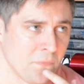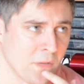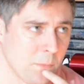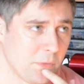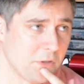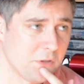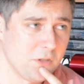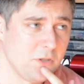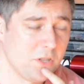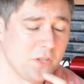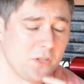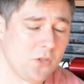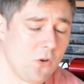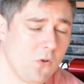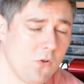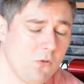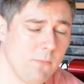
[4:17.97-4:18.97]
But there's just
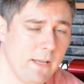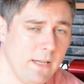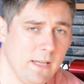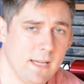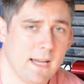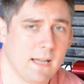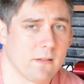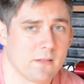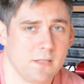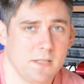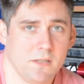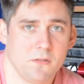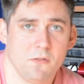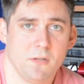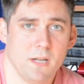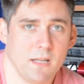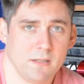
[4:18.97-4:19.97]
so many galaxies
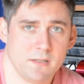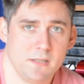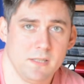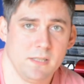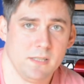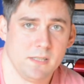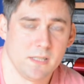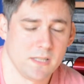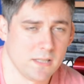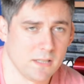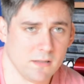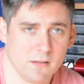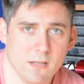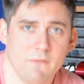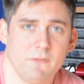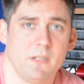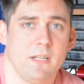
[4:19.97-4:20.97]
through galaxy season that I'd
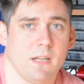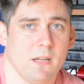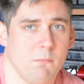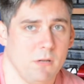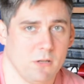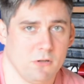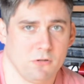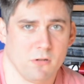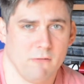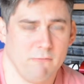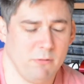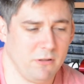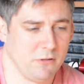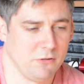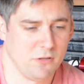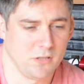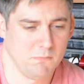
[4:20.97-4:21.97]
love to take a picture of, but
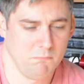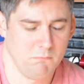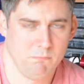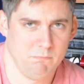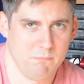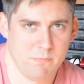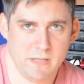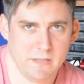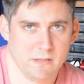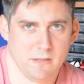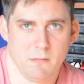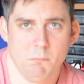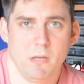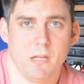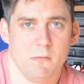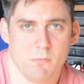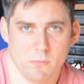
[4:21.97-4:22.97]
they're just basically
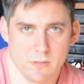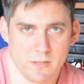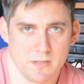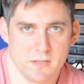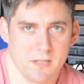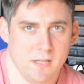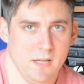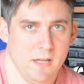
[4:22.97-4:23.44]
pinpoints